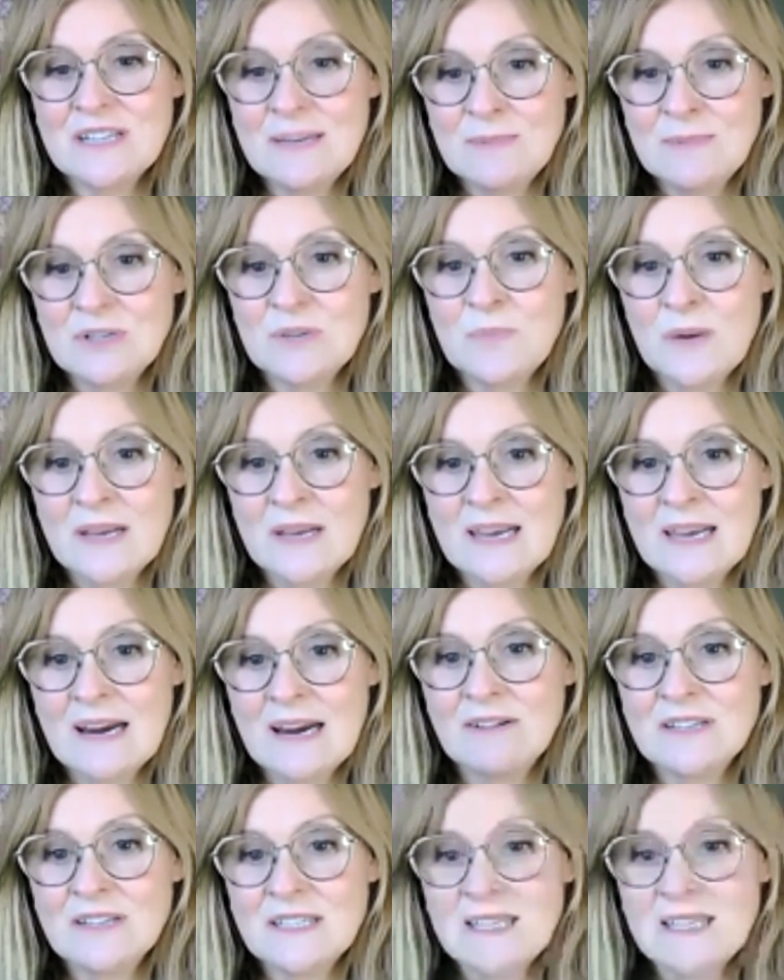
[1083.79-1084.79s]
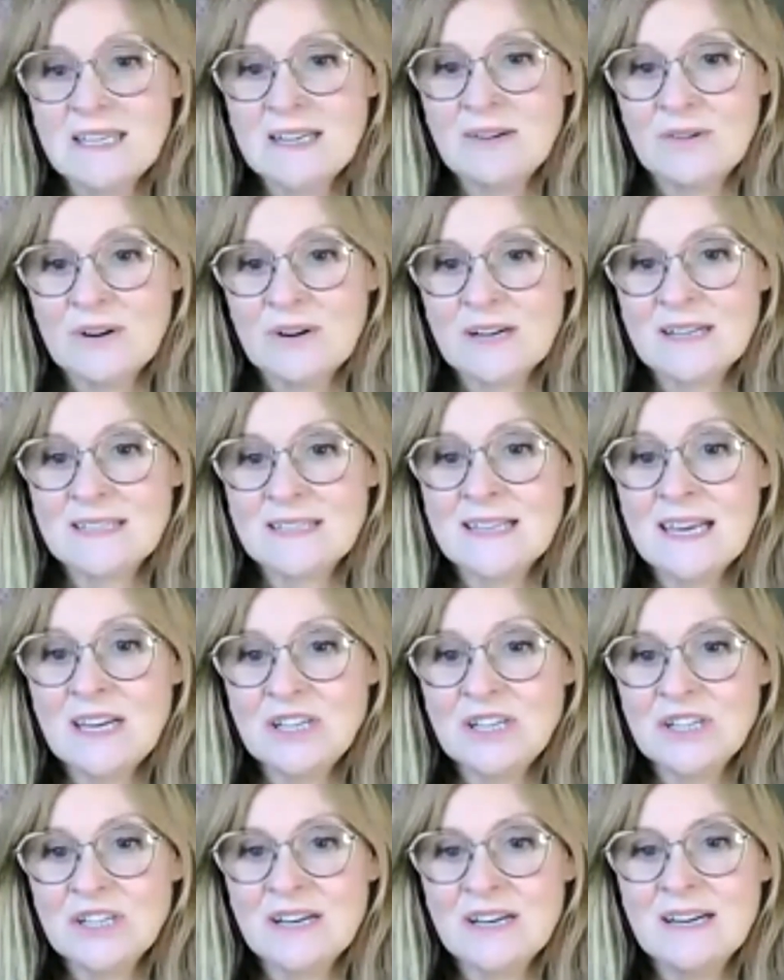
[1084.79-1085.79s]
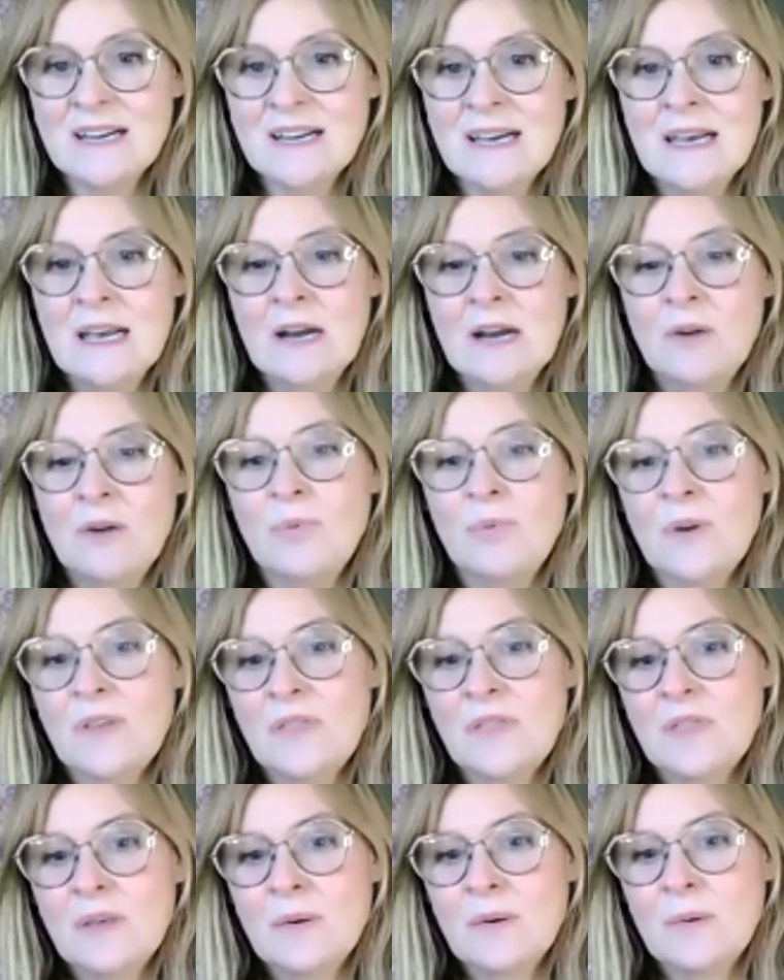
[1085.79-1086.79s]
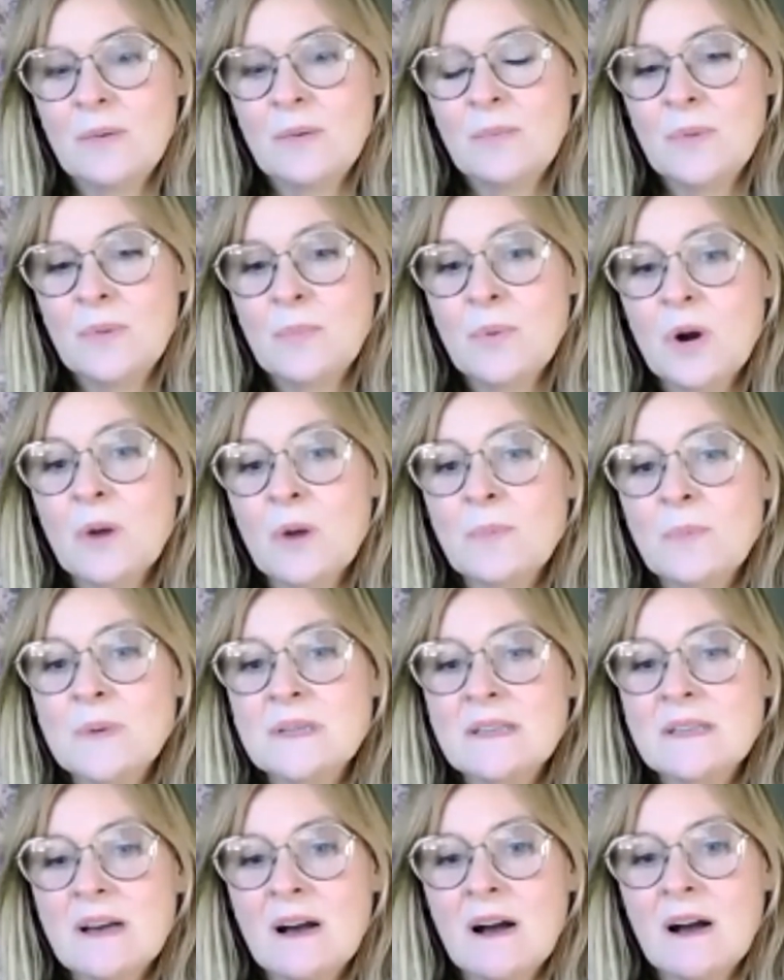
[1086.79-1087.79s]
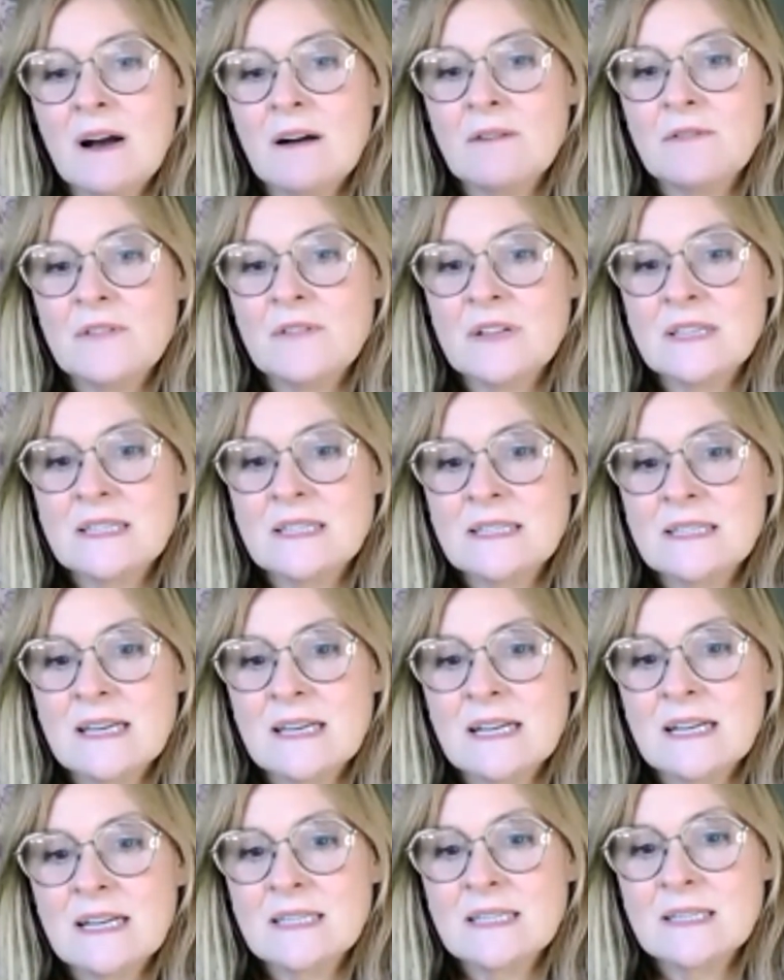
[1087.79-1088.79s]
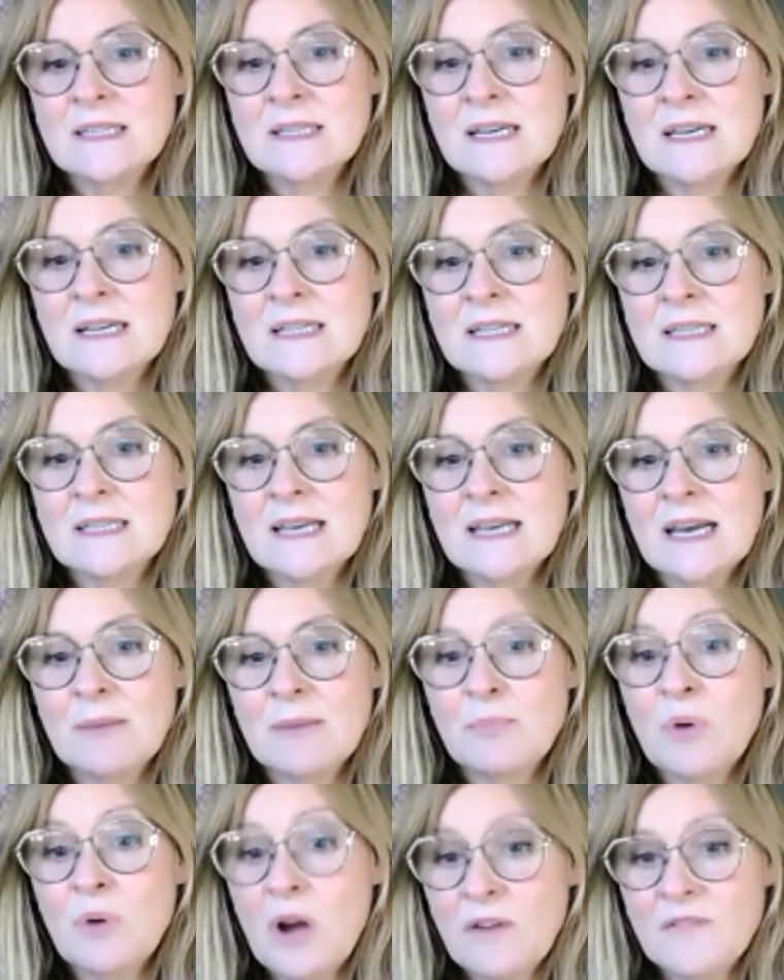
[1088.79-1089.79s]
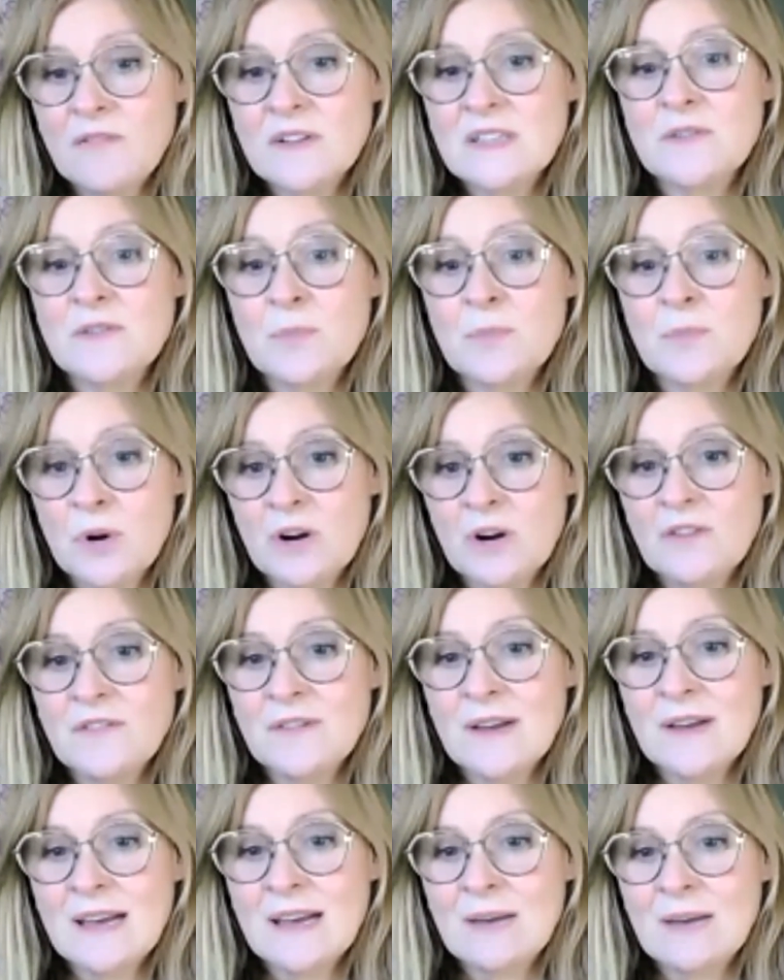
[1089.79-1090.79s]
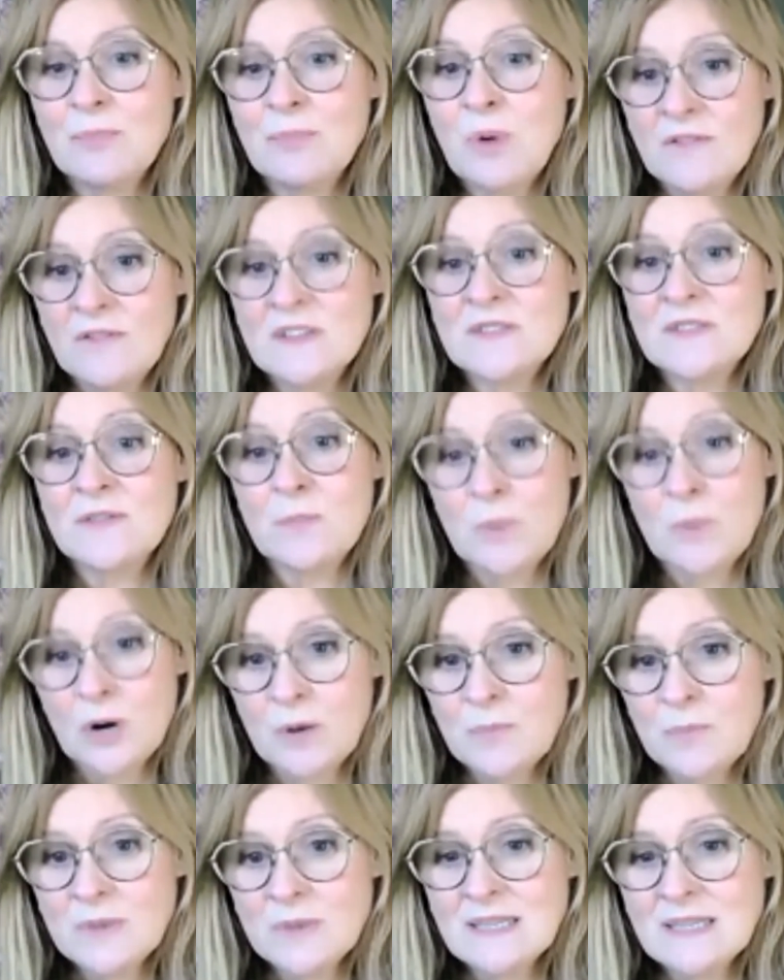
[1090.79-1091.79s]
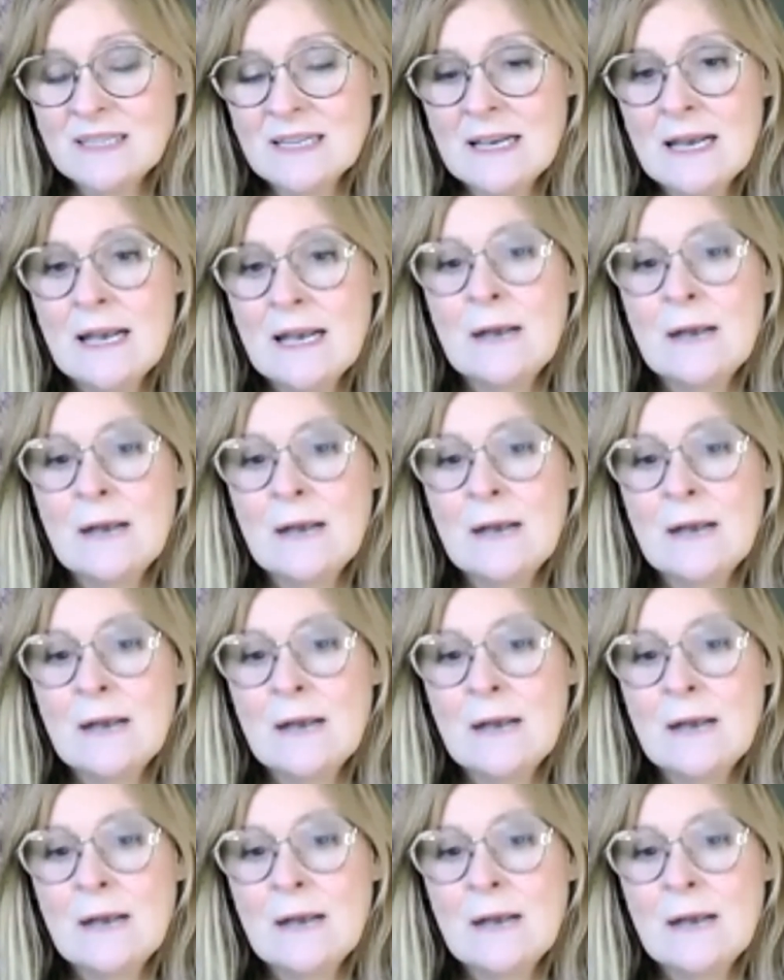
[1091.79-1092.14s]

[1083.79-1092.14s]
limited by guarantee organization with the purpose of profits for purpose,